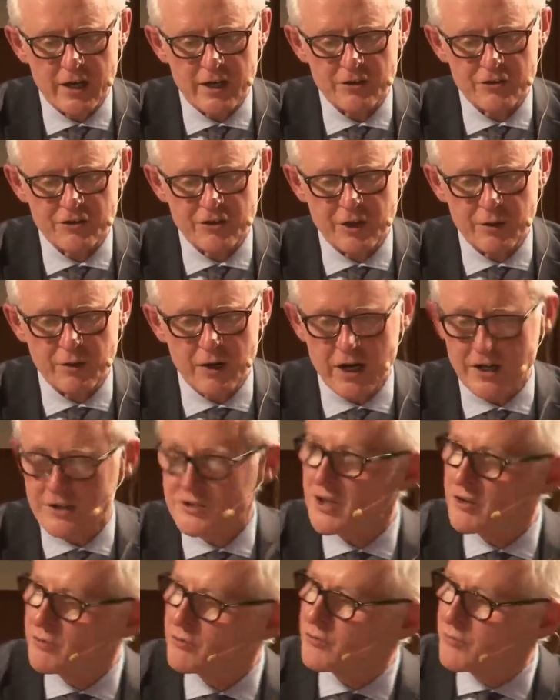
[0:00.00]
So I
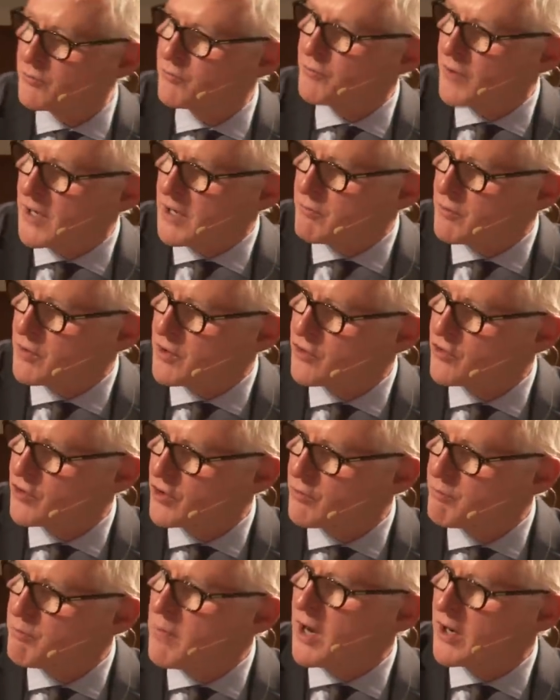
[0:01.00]
don't favour the
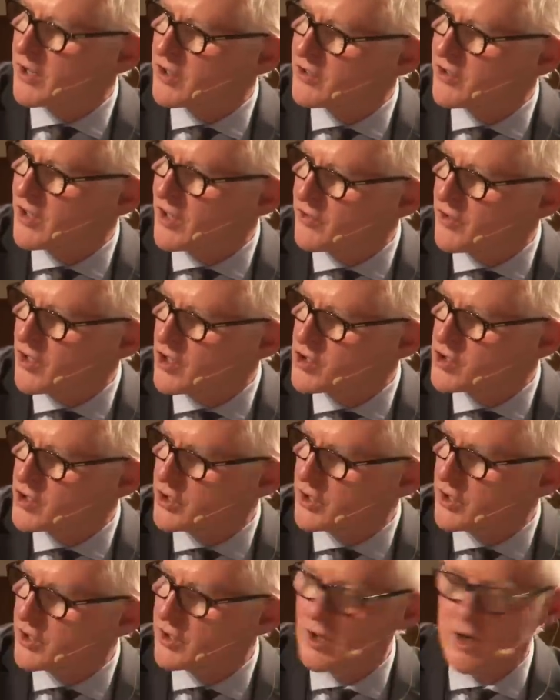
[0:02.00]
sort of
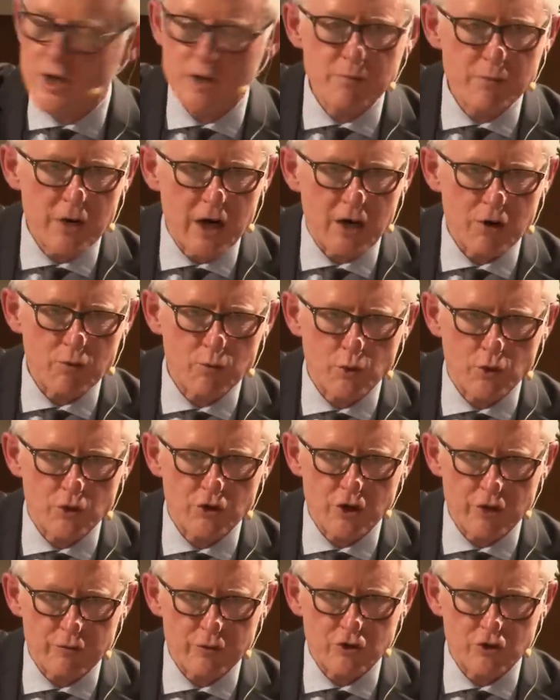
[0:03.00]
marketisation that Mark
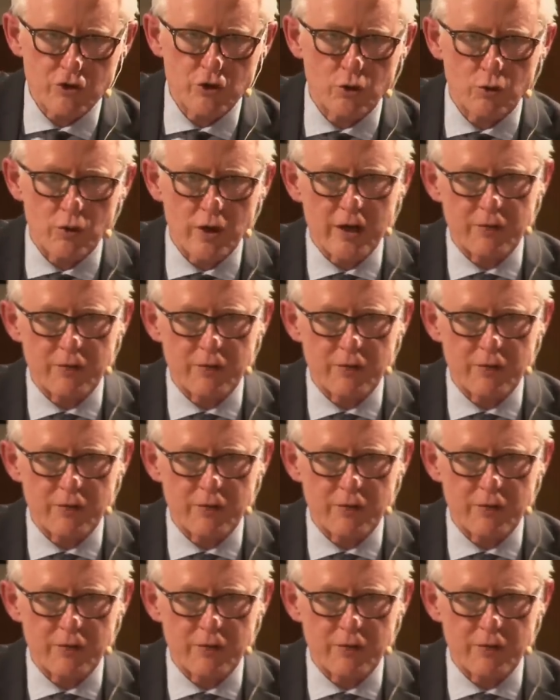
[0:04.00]
warned of at all.